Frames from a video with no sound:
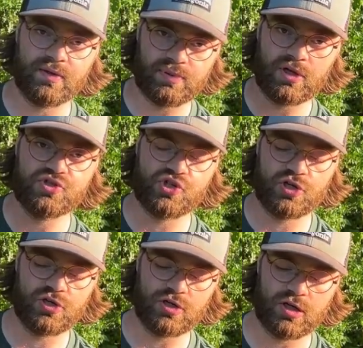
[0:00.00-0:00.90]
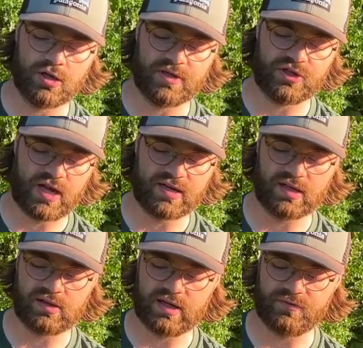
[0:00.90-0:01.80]
the plunger and you had to
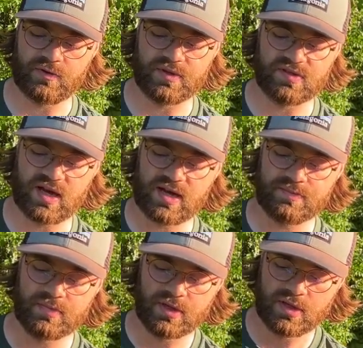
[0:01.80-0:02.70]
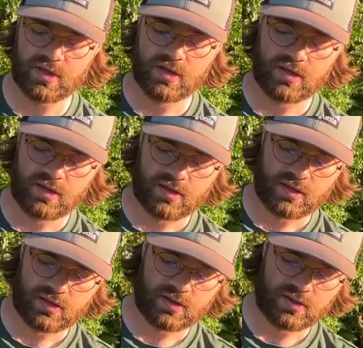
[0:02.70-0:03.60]
clean it from the top.
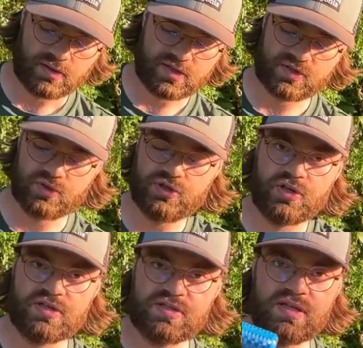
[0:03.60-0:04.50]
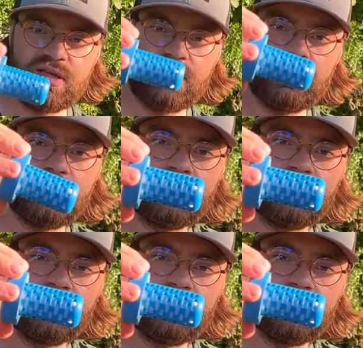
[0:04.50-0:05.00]
This one you can see.